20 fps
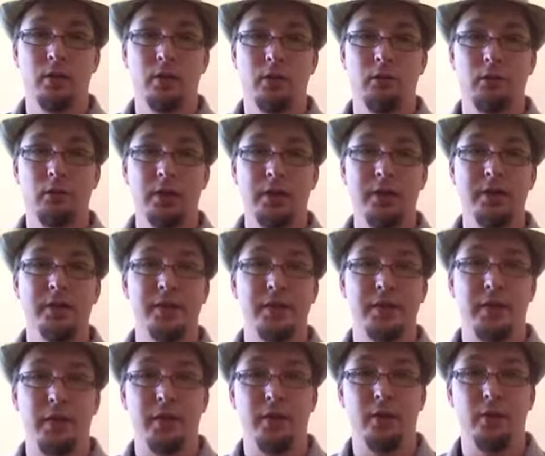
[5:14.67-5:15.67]
releasing
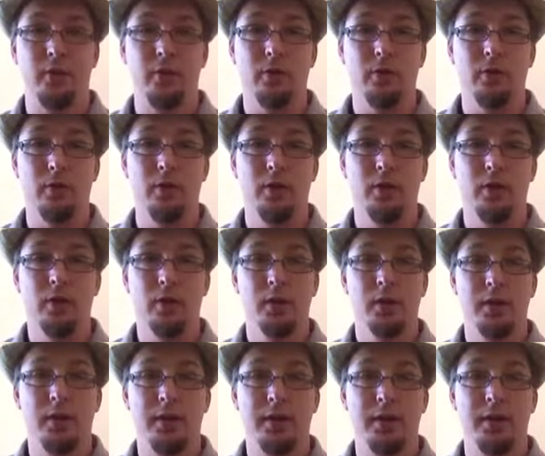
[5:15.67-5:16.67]
that note,
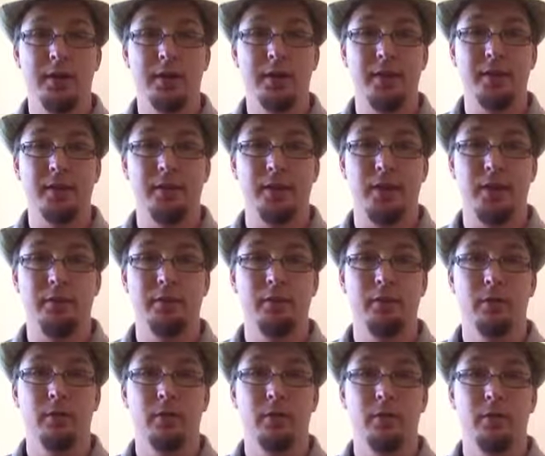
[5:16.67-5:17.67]
taking that tension off.
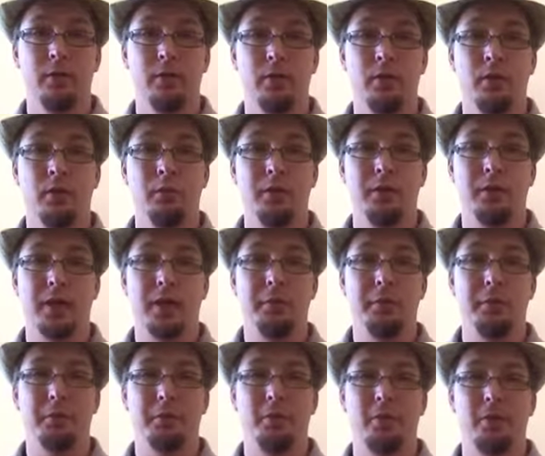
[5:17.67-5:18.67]
But a lot of
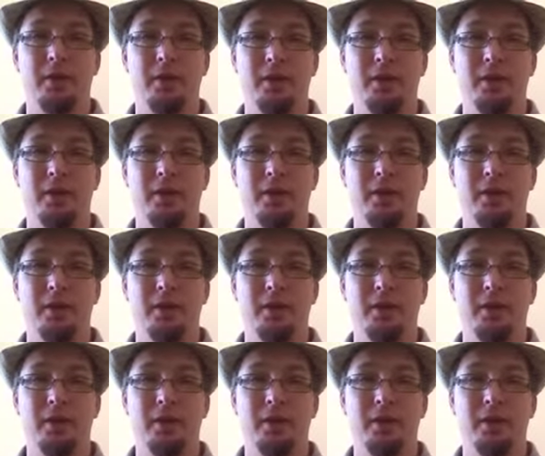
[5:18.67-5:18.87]
people go,